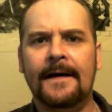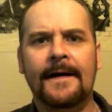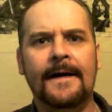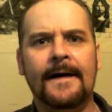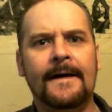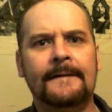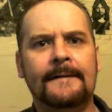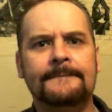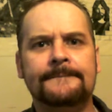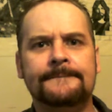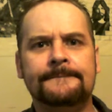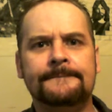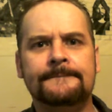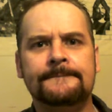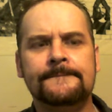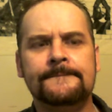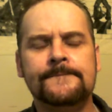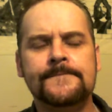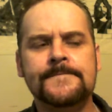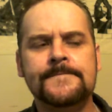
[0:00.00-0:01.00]
I
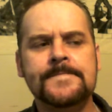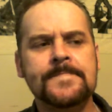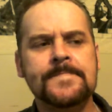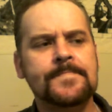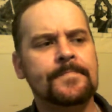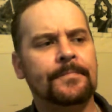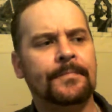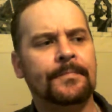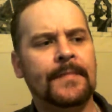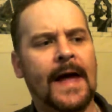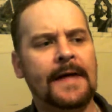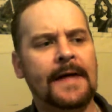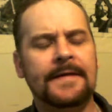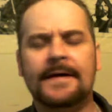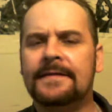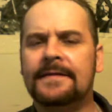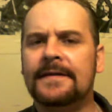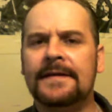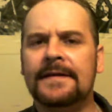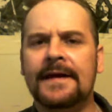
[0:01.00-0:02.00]

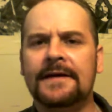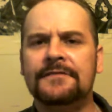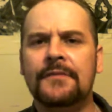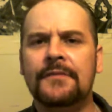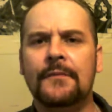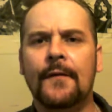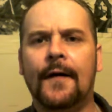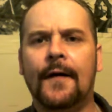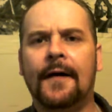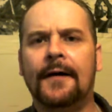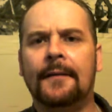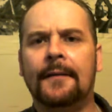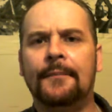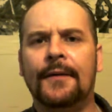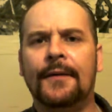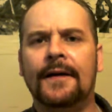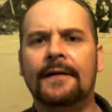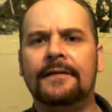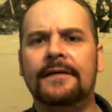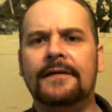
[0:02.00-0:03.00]
think the next one we're going to
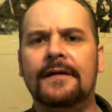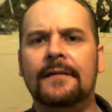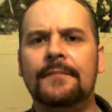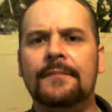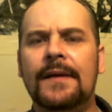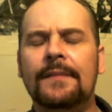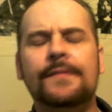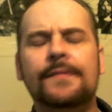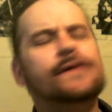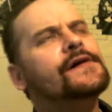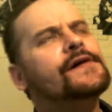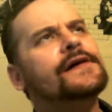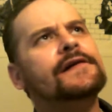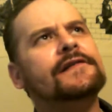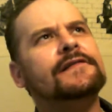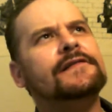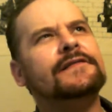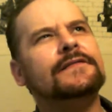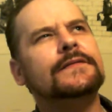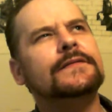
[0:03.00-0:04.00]
bring to you maybe
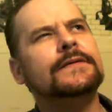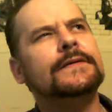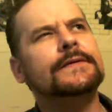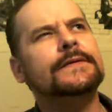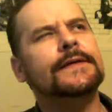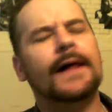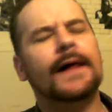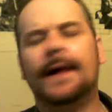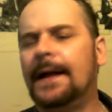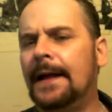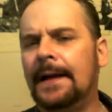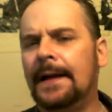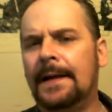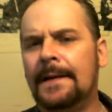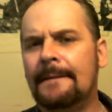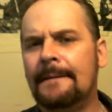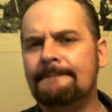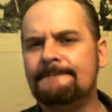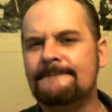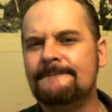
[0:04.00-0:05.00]
is I
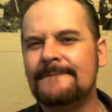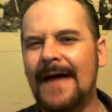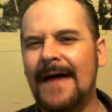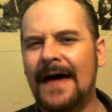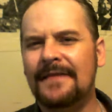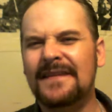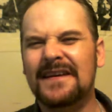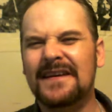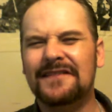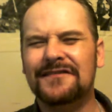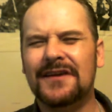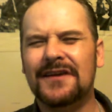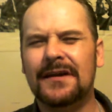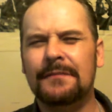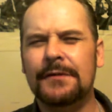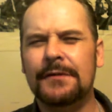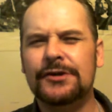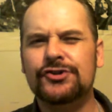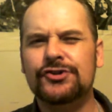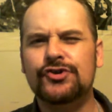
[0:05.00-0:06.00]
think it's going
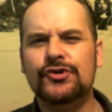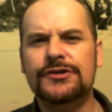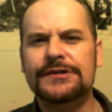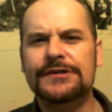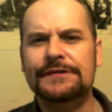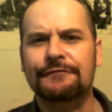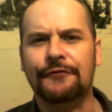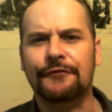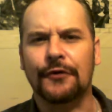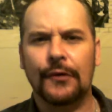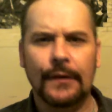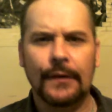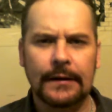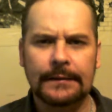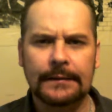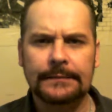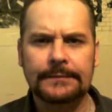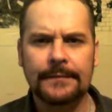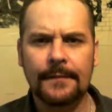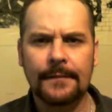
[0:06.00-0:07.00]
to be juicy fruit.
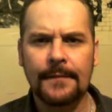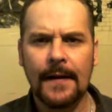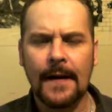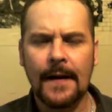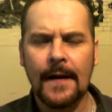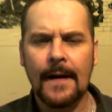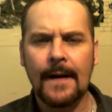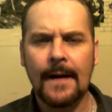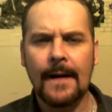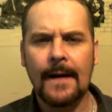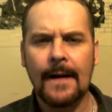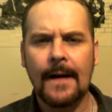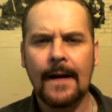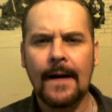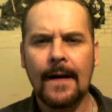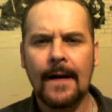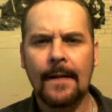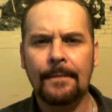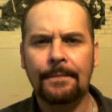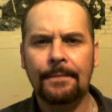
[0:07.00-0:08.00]

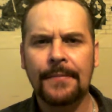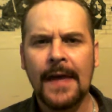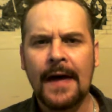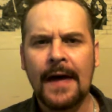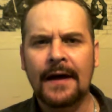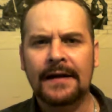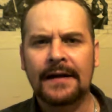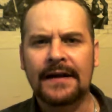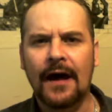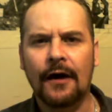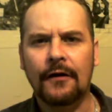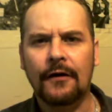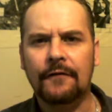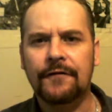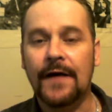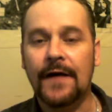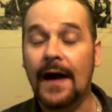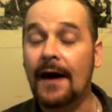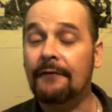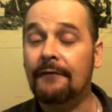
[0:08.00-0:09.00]
Now,
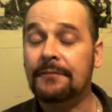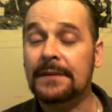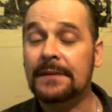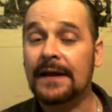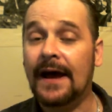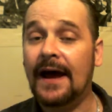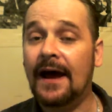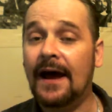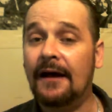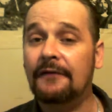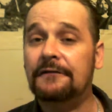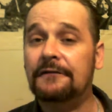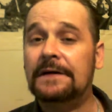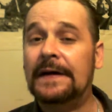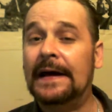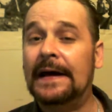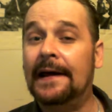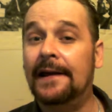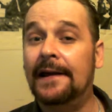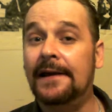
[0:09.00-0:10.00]
if you happen to have
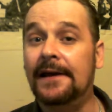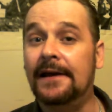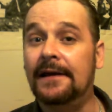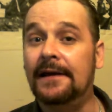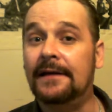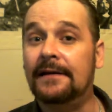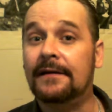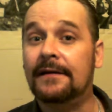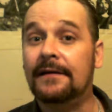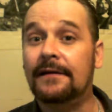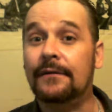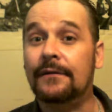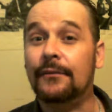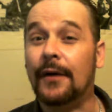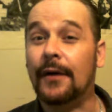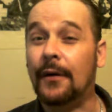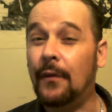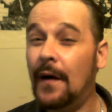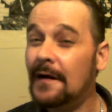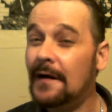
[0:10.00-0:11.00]
any
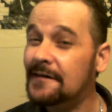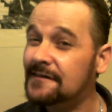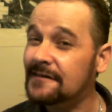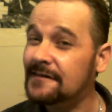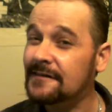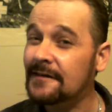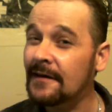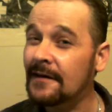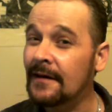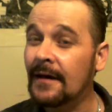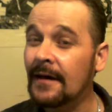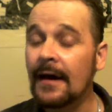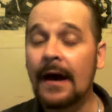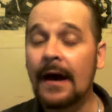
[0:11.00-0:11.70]
requests,